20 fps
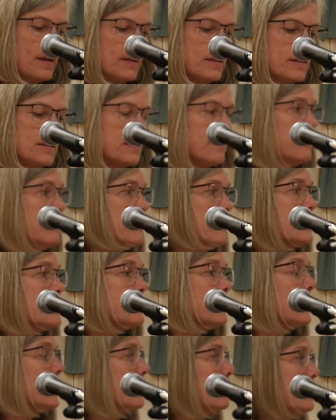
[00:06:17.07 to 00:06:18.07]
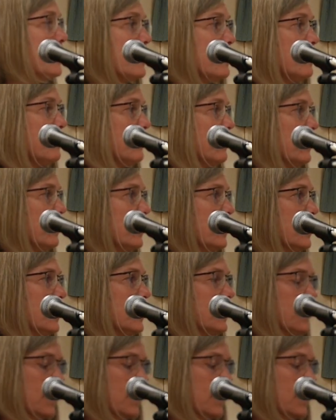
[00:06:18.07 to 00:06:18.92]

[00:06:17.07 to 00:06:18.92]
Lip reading: Some of it's very beautiful,